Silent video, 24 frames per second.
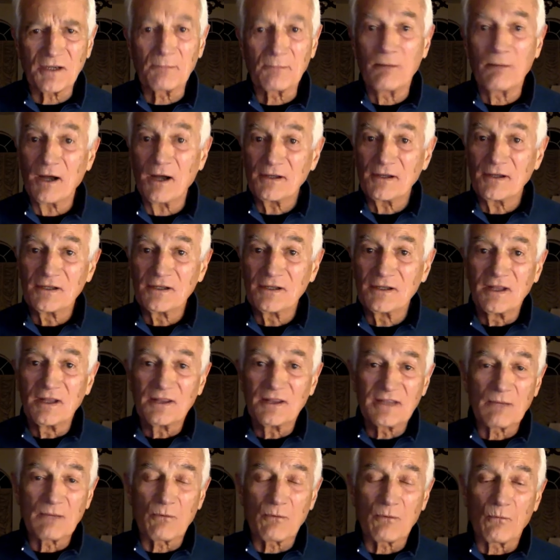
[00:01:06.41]
But
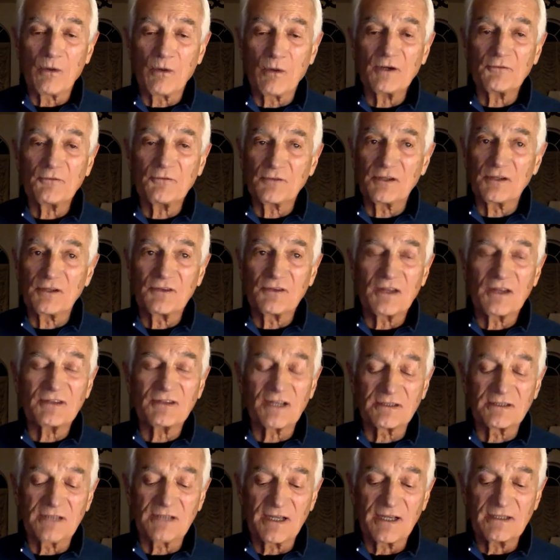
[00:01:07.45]
they were wonderful in that they
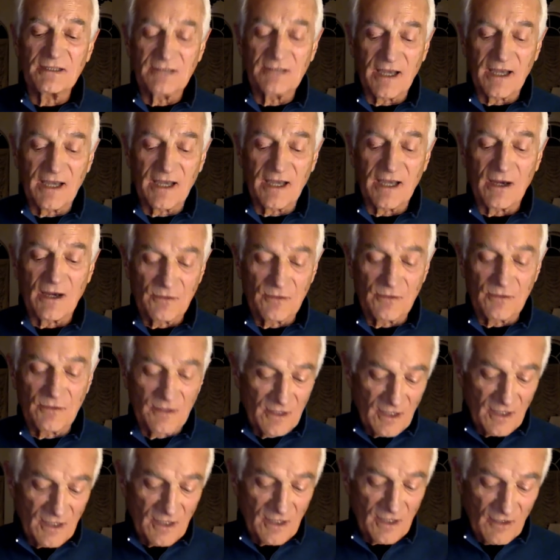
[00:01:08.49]
laid down
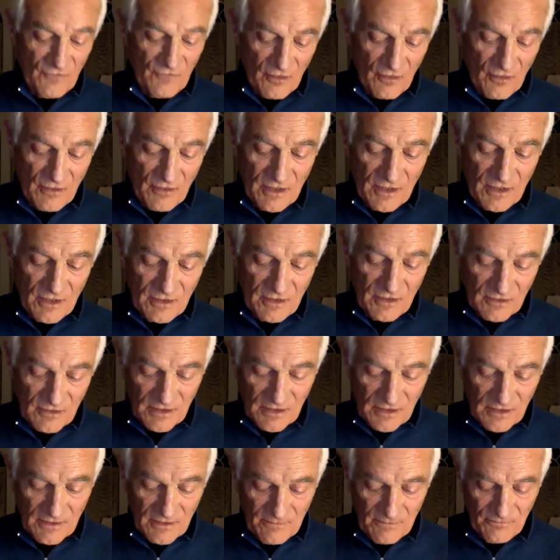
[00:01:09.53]
a very,
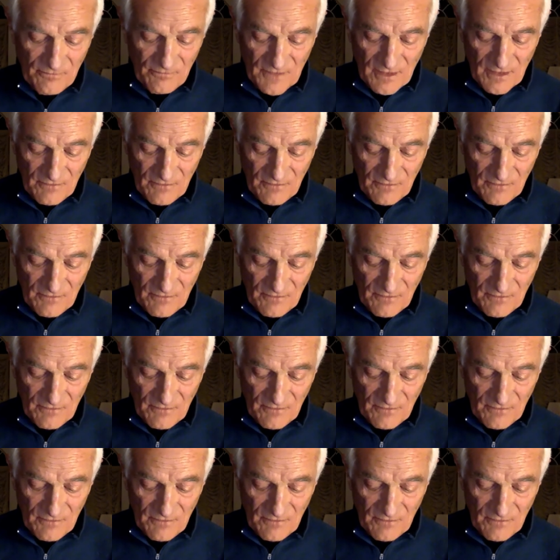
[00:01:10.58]
um,